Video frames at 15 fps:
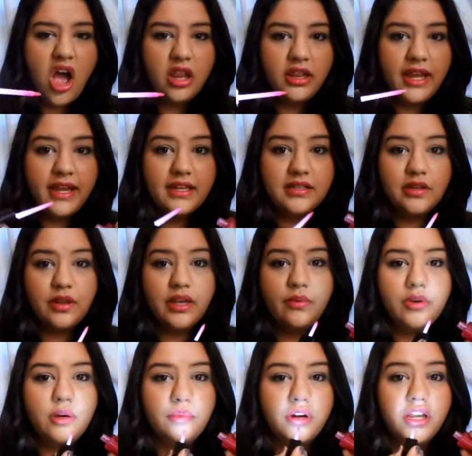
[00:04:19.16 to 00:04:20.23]
Like, so like when
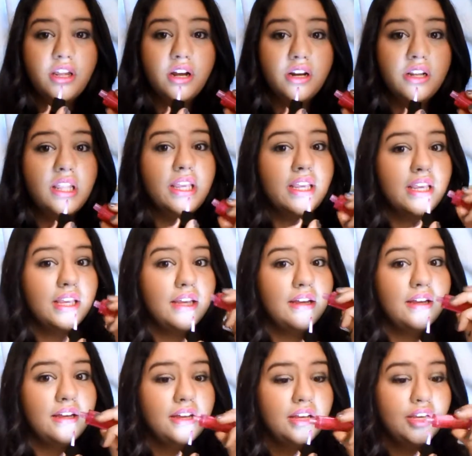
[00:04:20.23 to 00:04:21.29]
you're putting it on, like,
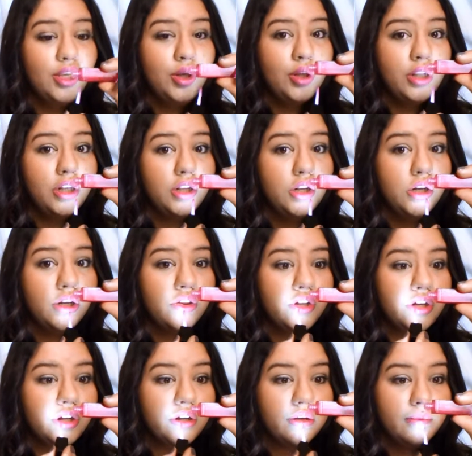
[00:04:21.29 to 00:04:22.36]
you can like look in the
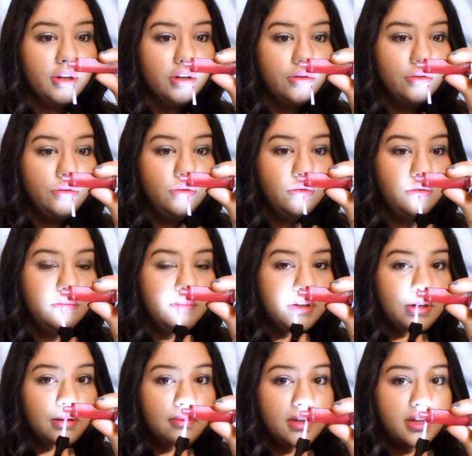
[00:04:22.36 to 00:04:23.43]
dark and be like, ooh, I'm
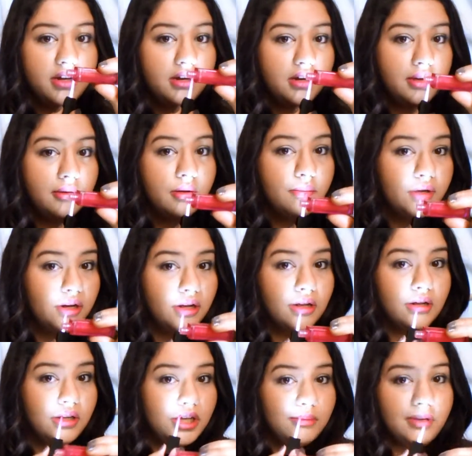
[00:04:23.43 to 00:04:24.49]
clubbing, and now I'm gonna put on
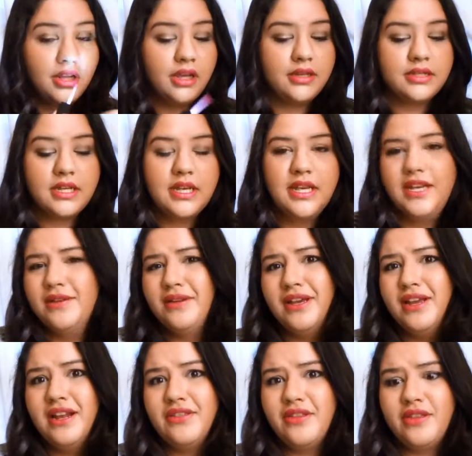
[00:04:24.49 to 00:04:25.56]
lip gloss. And
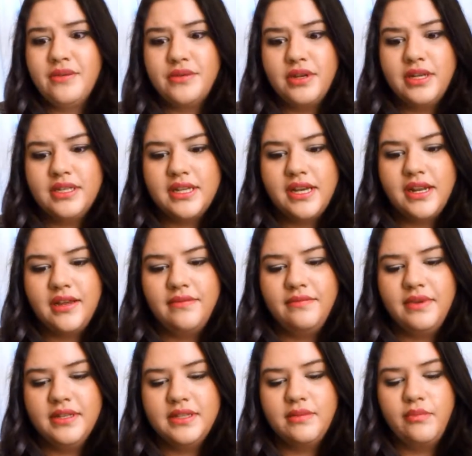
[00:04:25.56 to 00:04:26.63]
I thought that was really exciting,
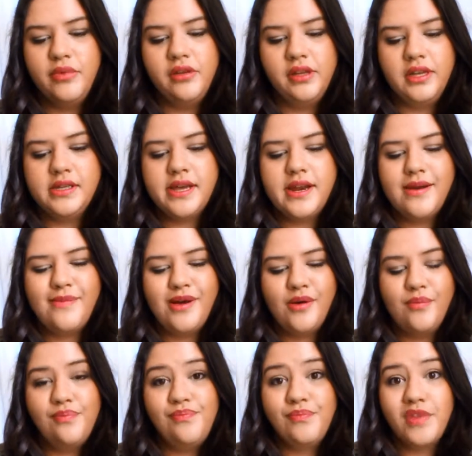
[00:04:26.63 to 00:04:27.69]
because I'm really excited about
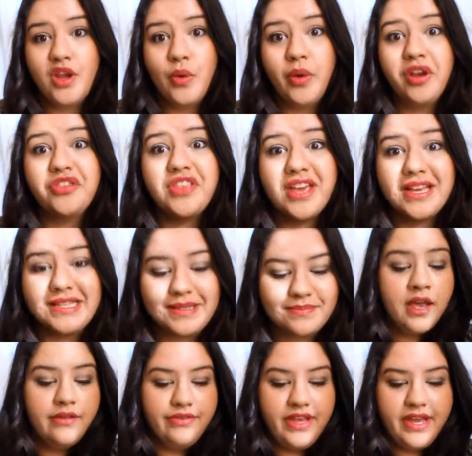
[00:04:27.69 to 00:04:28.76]
weird things.
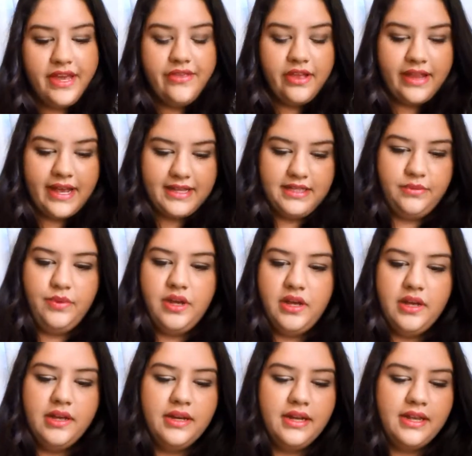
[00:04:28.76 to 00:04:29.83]
Then the last
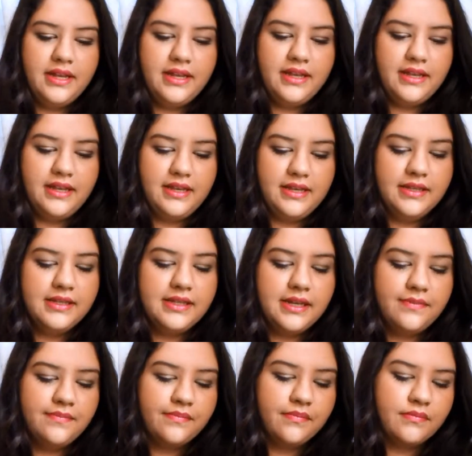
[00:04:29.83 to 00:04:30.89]
one is
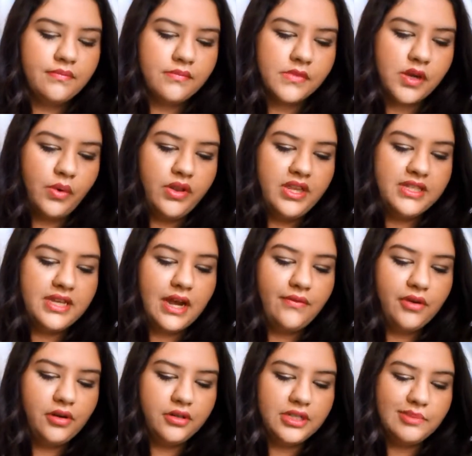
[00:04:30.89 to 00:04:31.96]
one of these
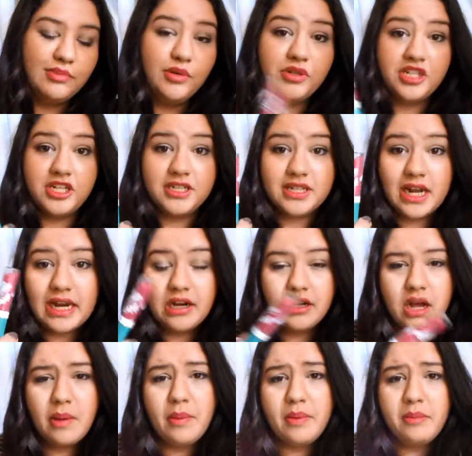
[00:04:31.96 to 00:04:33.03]
CoverGirl smoochies, and I heard a
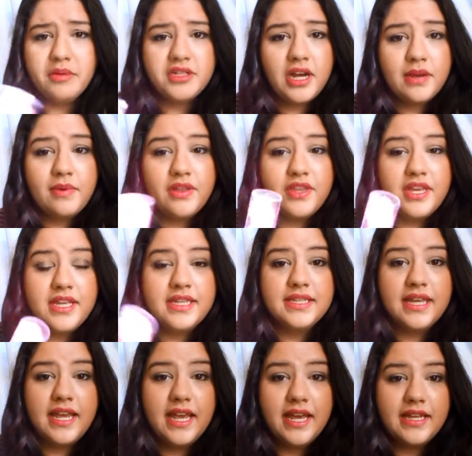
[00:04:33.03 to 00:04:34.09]
couple people talking about these,
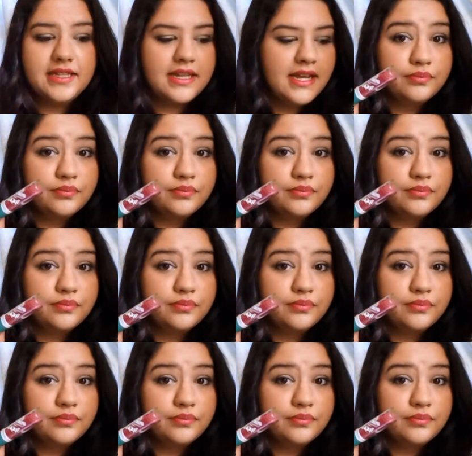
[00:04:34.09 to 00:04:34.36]
and